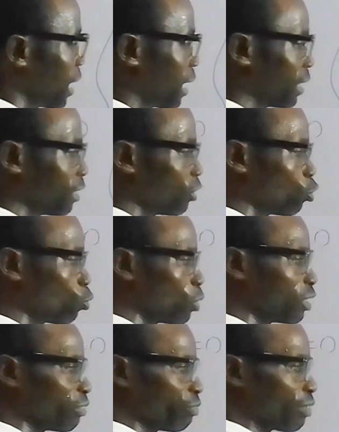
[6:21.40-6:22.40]
and then
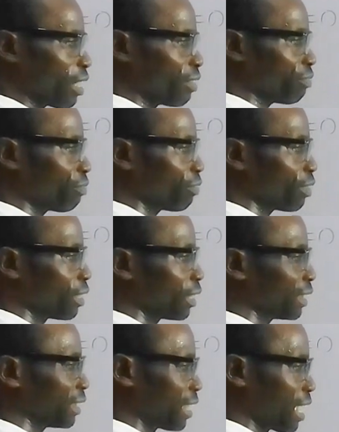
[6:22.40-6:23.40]
25
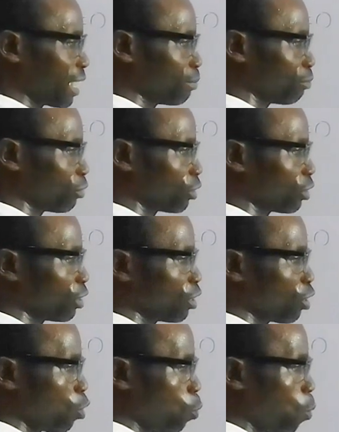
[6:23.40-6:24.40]
times
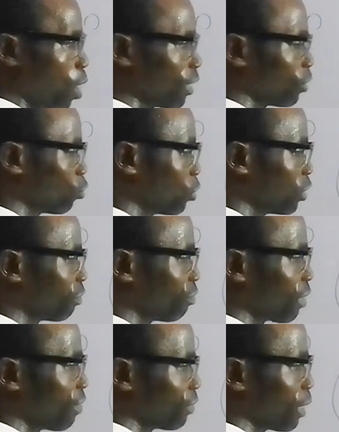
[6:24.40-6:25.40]
1.
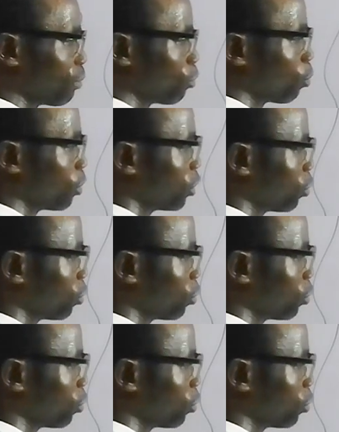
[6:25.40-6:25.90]
25 times 1